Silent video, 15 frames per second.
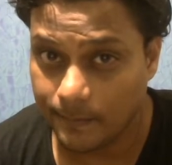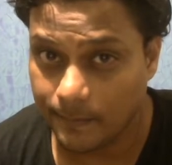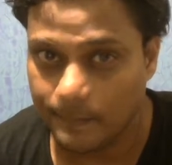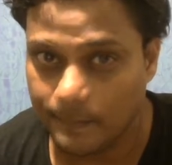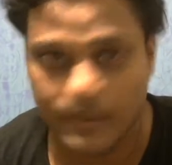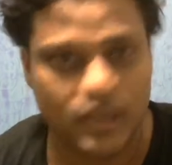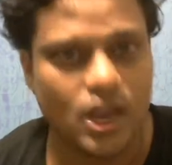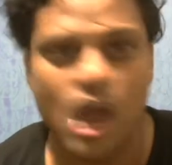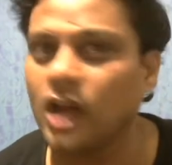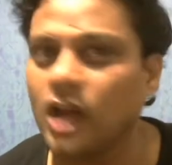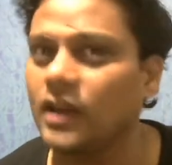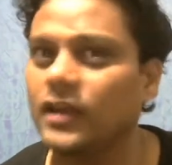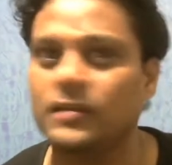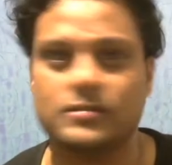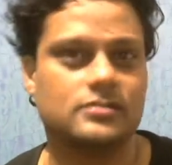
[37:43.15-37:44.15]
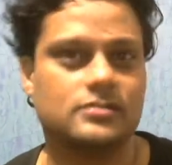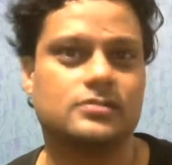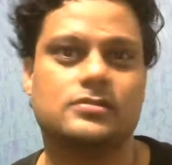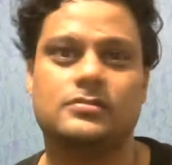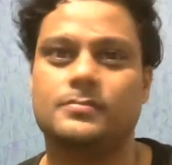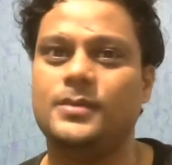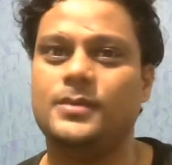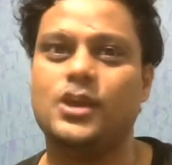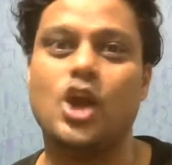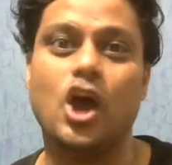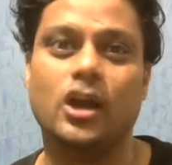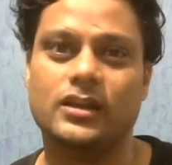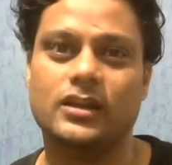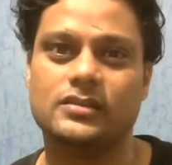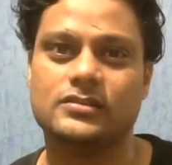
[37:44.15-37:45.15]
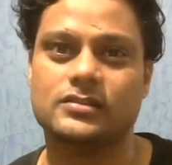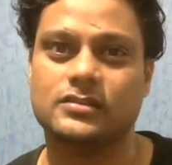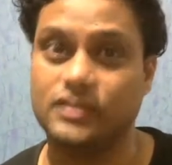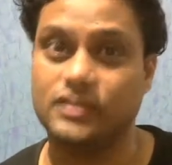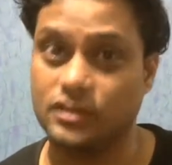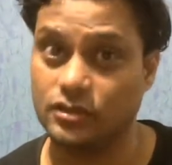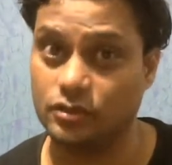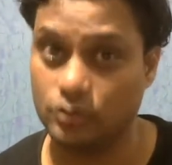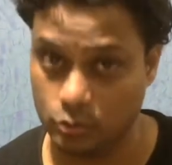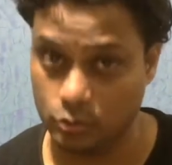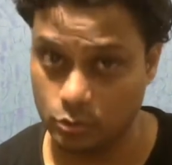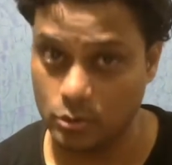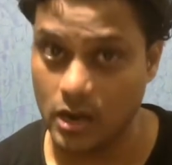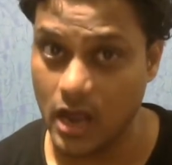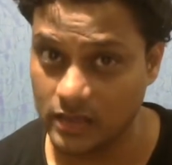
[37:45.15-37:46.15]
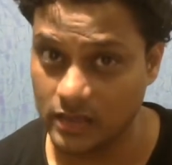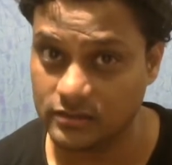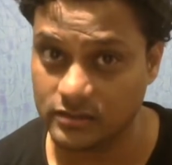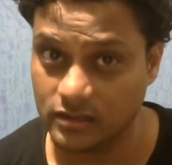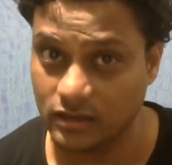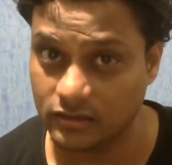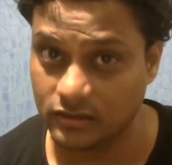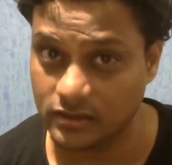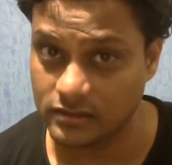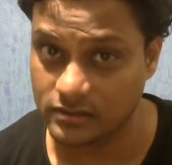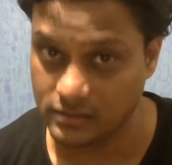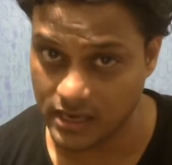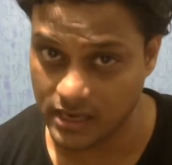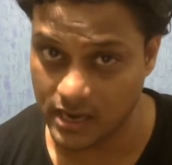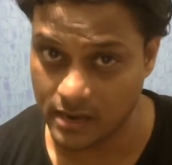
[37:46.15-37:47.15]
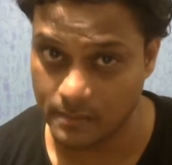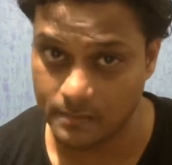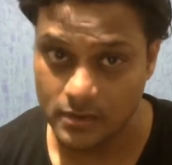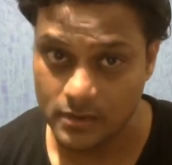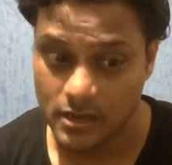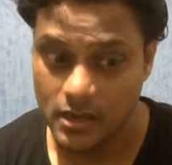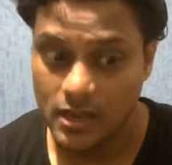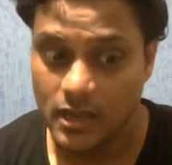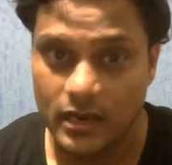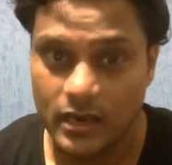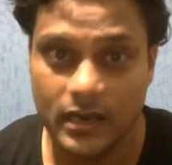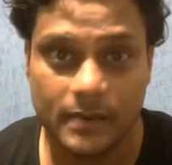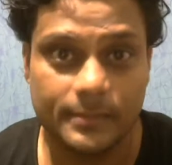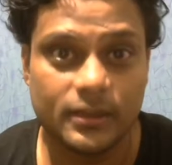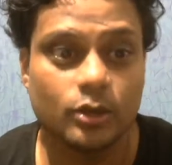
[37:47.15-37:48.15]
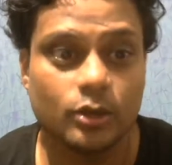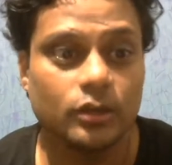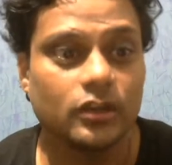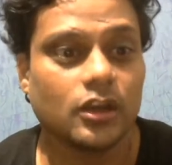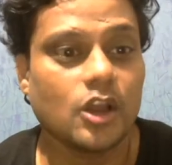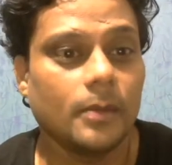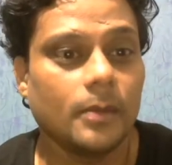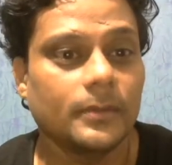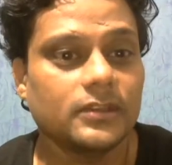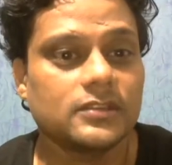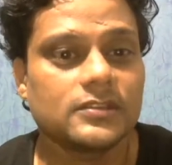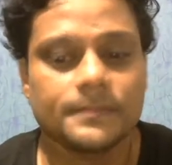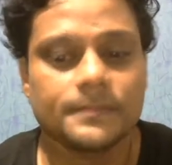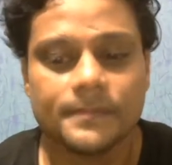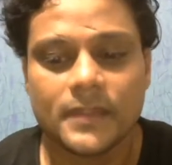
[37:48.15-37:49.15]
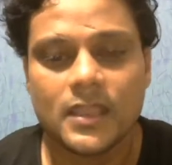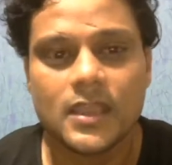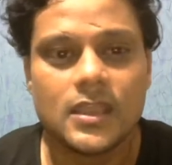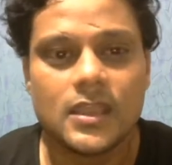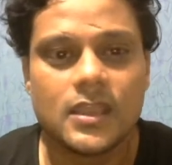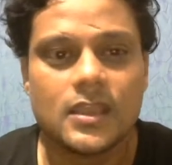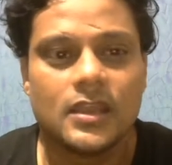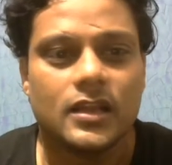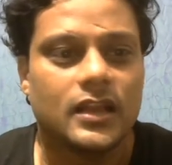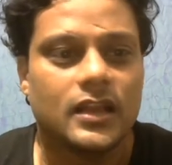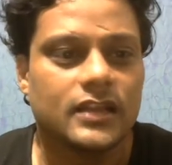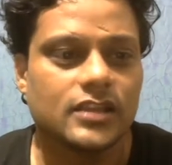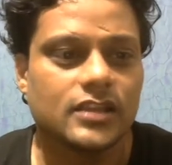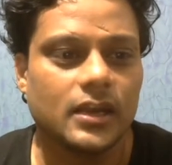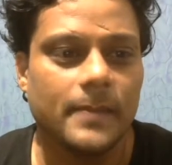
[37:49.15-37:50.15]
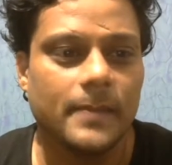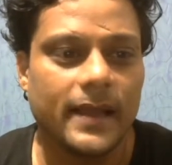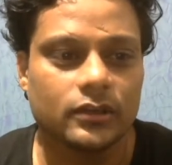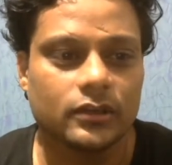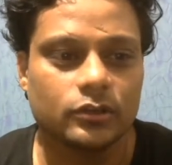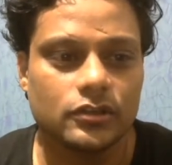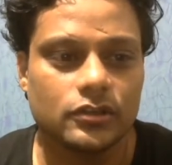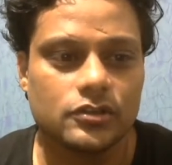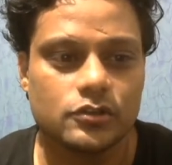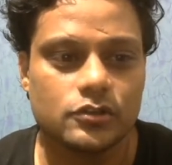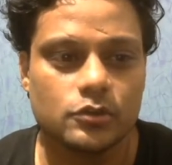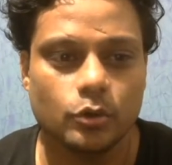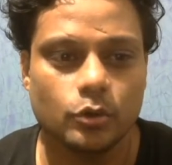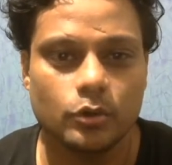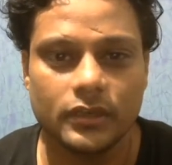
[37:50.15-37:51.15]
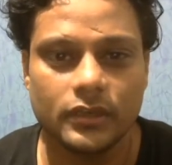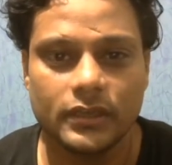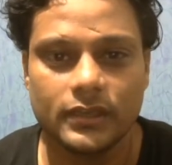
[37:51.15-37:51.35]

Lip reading: Be honest. Be honest. Did you answer the same? Let me know in the comments. Let's get back to the story.